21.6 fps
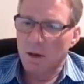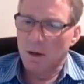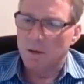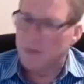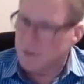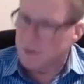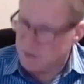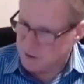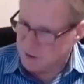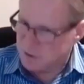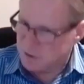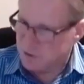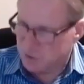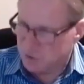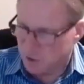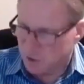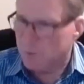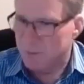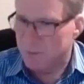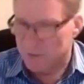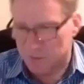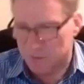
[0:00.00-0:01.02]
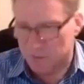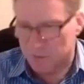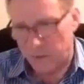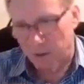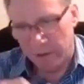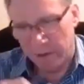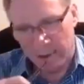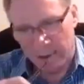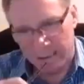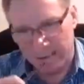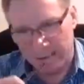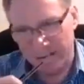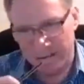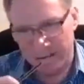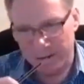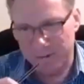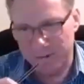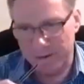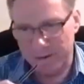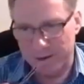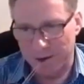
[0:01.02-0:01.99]
This struck me as well. I was
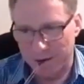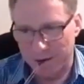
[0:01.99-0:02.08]
going